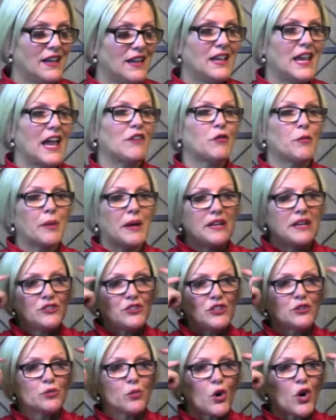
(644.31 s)
Everybody's
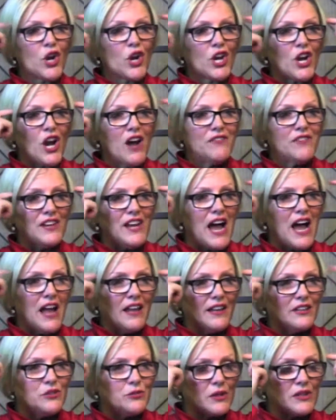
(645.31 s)
just working off of
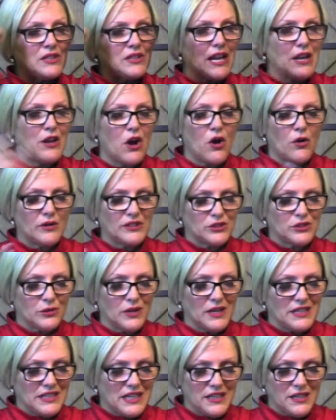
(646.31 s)
knowledge, what they know, what's
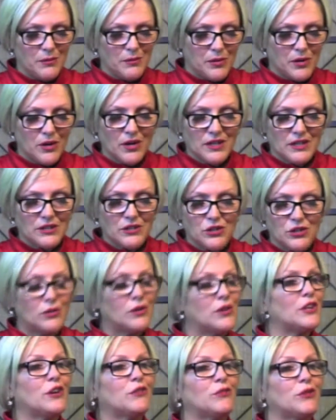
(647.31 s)
written in the book, and
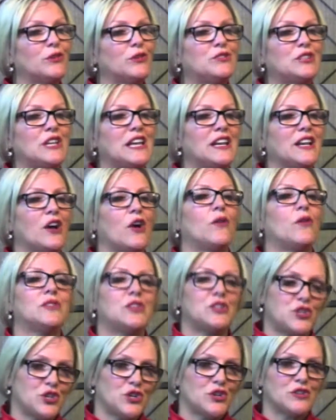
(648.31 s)
doing their routine and going to
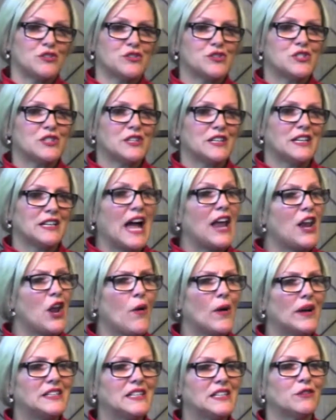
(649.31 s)
church. I know
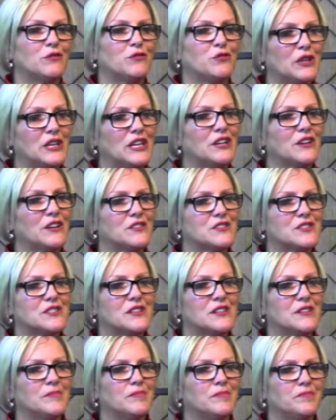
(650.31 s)
I did it for years.
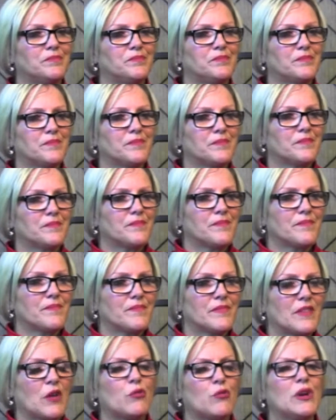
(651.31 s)

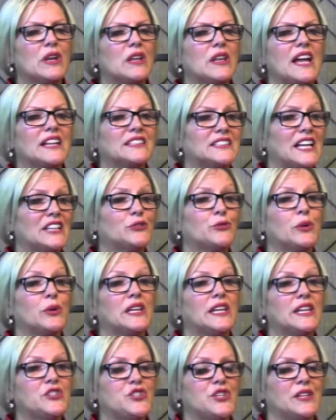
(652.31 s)
I realize that's
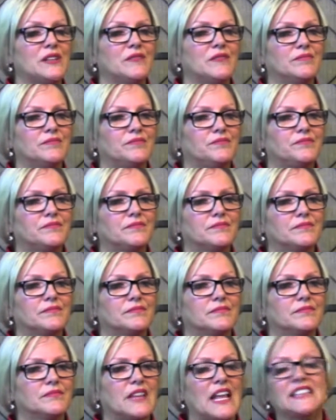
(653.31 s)
religion.
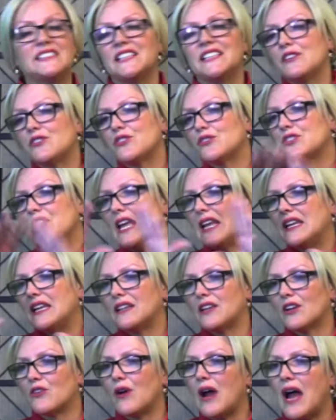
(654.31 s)
That's entertaining
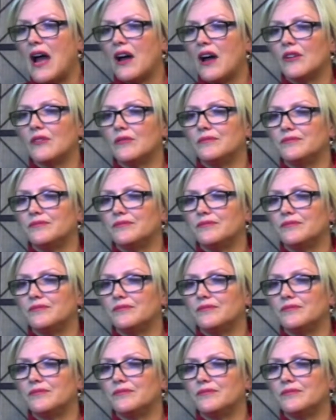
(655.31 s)
the crowd.